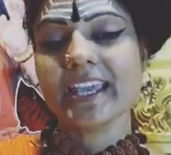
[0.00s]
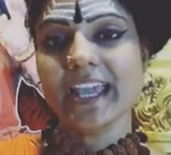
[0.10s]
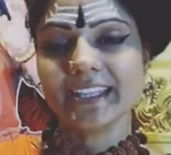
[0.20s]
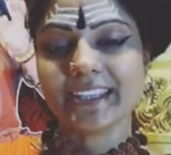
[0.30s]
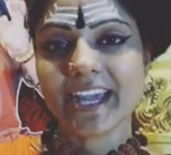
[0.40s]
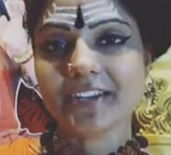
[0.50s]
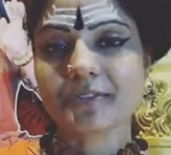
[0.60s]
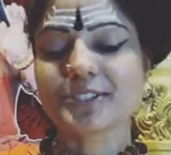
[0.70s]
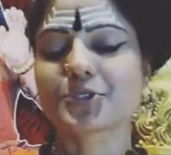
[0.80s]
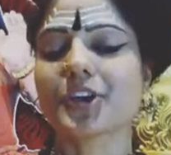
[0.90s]
And that
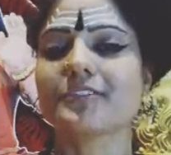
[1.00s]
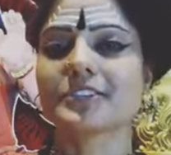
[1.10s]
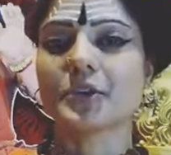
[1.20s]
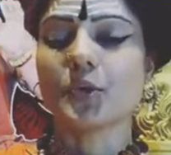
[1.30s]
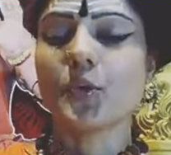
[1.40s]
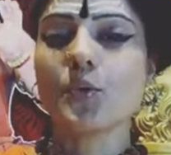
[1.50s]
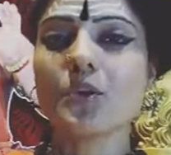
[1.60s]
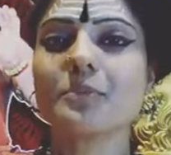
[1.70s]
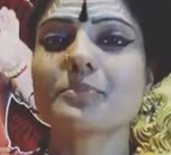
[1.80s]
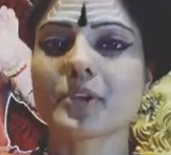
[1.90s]
will solve the
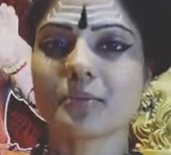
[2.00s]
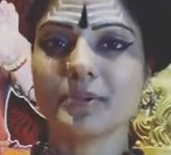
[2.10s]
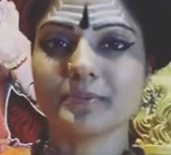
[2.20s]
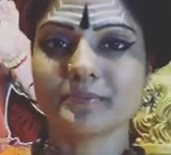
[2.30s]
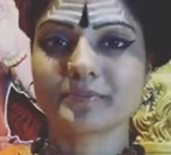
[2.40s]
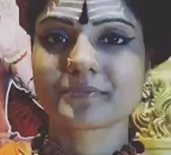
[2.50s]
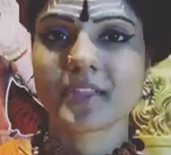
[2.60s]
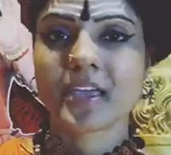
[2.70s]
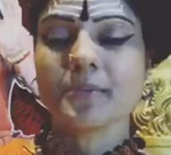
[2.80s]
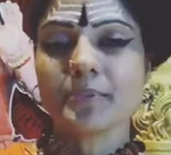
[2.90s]
whole problem.
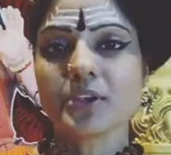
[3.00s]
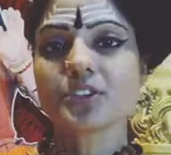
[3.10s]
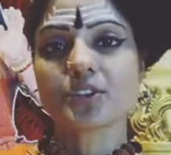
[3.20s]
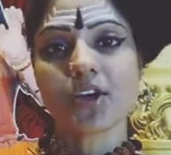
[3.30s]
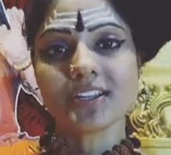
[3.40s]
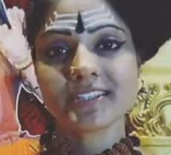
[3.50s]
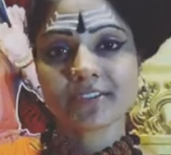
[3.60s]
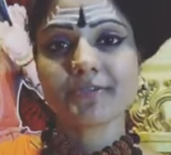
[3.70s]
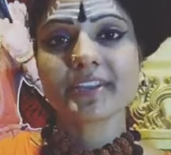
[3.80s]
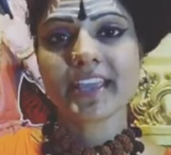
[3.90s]
Because all
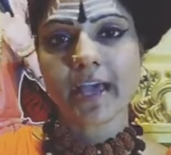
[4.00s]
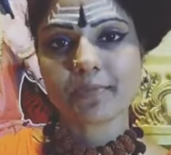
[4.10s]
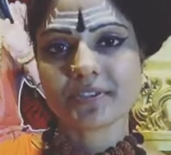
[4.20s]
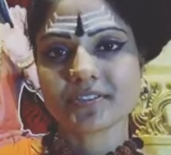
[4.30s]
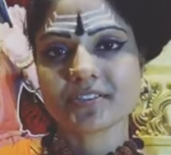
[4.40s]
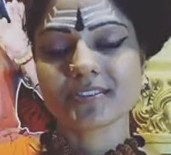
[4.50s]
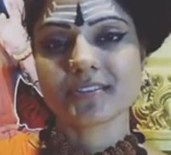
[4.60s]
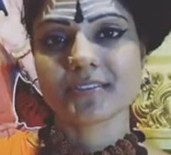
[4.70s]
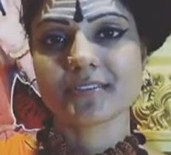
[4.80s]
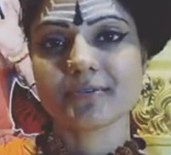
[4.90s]
suffering happens
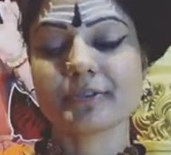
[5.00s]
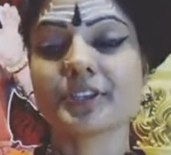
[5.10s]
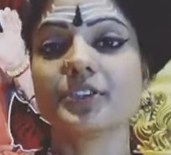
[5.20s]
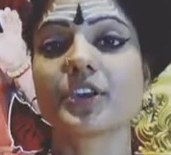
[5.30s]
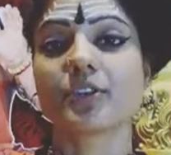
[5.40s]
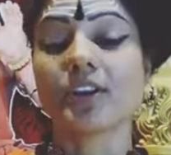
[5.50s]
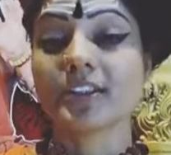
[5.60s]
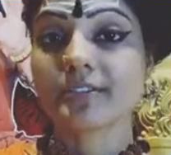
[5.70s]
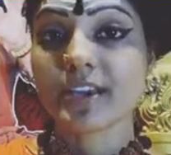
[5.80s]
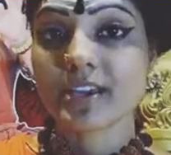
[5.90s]
when you are not
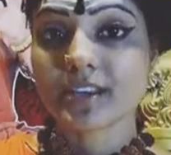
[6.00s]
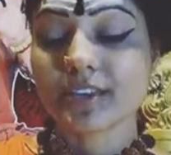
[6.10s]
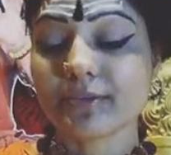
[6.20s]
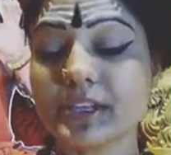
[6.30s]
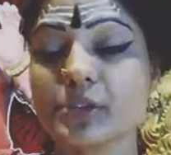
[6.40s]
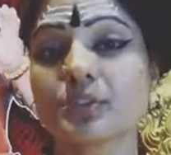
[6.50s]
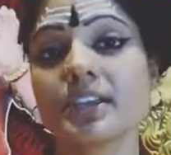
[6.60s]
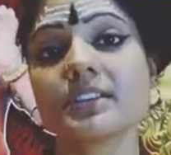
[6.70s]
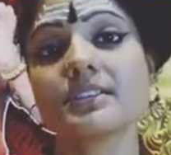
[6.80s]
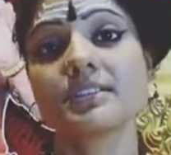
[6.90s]
aware, when you
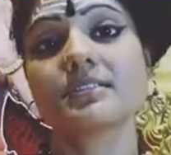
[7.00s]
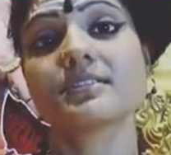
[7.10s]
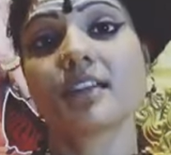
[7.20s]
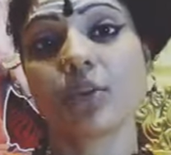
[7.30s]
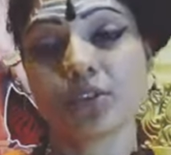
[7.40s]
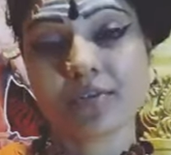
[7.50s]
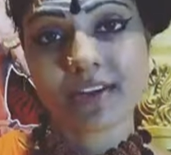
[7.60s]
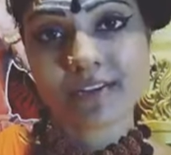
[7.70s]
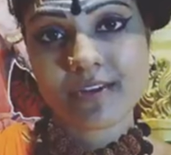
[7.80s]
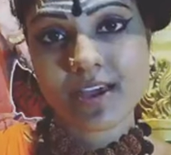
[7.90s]
take decision out of
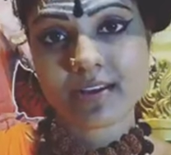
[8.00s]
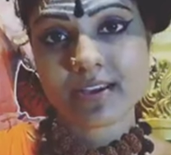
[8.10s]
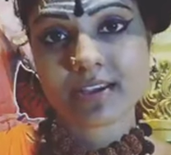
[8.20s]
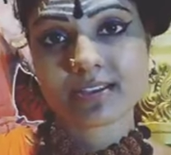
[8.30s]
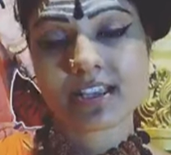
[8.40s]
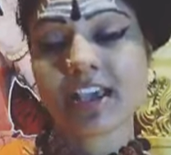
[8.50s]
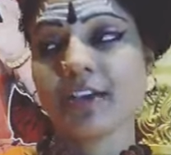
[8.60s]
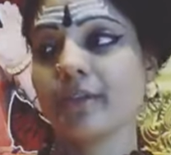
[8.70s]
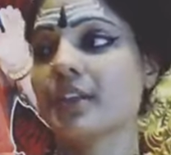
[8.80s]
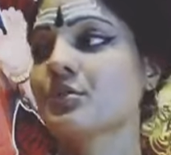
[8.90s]
unawareness,
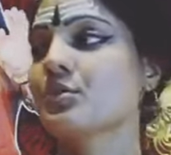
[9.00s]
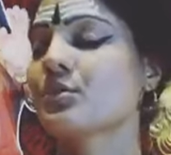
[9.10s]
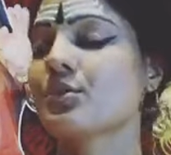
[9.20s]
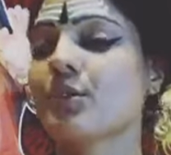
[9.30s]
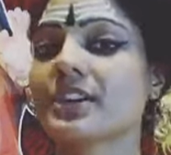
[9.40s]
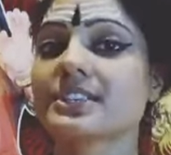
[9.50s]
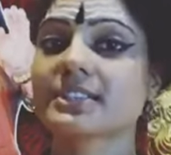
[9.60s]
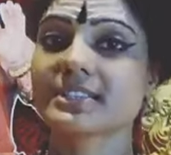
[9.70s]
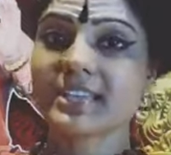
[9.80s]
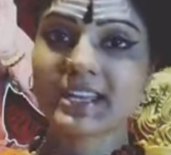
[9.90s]
when you don't know what is
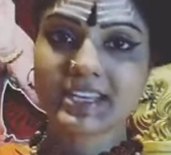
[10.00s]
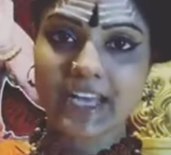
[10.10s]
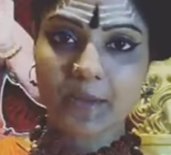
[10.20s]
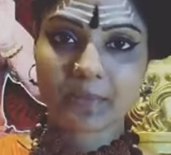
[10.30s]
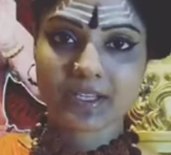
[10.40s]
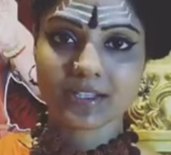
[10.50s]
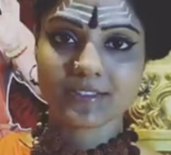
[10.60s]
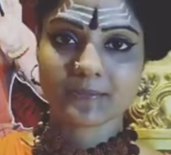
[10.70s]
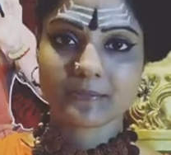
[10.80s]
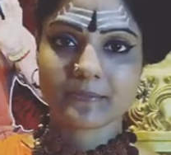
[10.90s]
exactly happening.
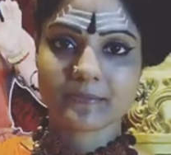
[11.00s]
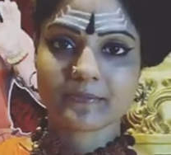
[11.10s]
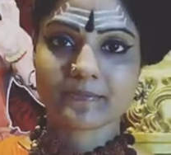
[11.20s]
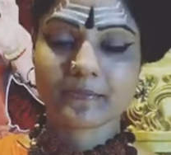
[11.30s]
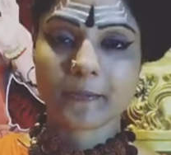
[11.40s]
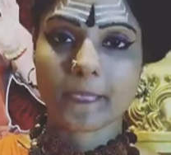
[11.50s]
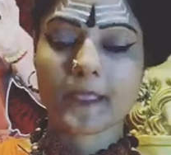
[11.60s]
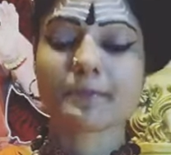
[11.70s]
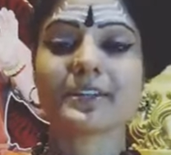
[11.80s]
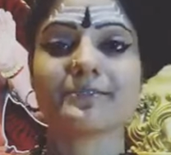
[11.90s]

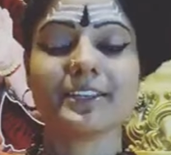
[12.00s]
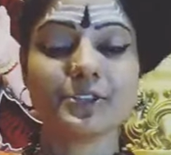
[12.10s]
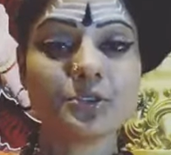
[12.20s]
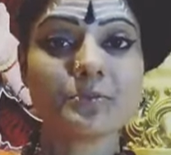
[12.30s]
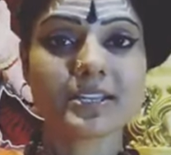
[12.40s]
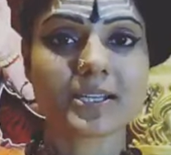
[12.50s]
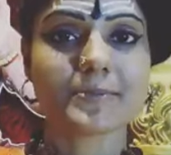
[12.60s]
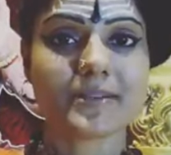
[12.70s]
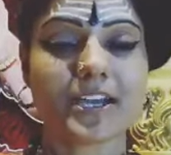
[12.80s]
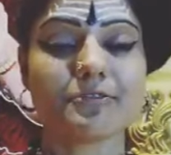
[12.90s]
But when you
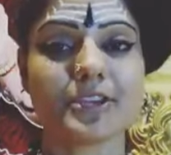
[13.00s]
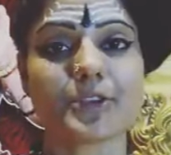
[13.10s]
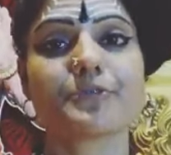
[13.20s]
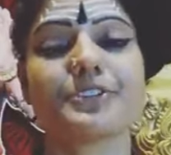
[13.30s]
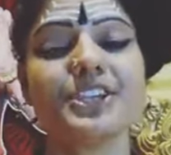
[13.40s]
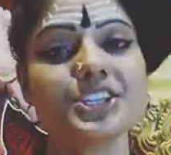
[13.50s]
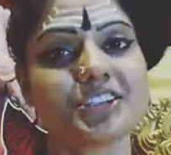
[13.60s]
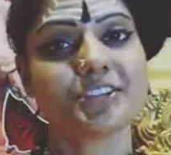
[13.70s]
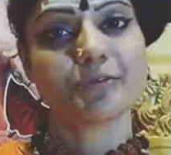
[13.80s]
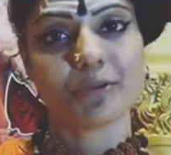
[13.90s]
become aware of each
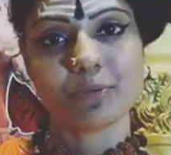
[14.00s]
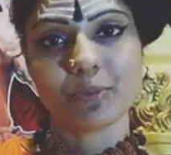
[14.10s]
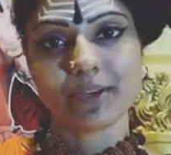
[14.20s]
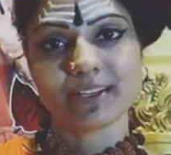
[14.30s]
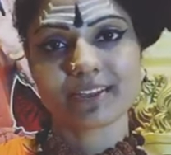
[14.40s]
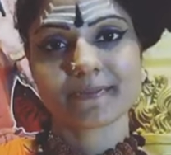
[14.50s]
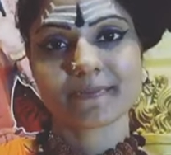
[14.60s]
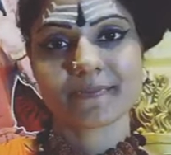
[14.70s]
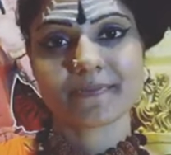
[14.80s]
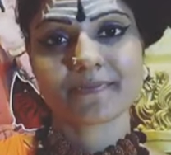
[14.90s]
and every moment,
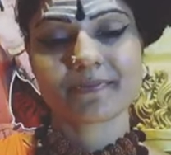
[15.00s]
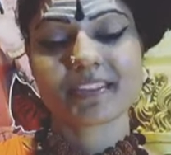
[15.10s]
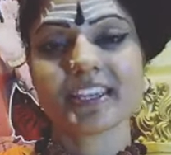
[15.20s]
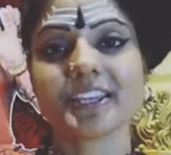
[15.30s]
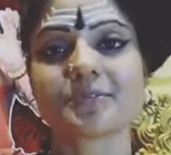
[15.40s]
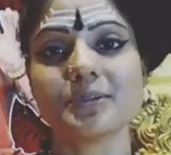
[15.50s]
it will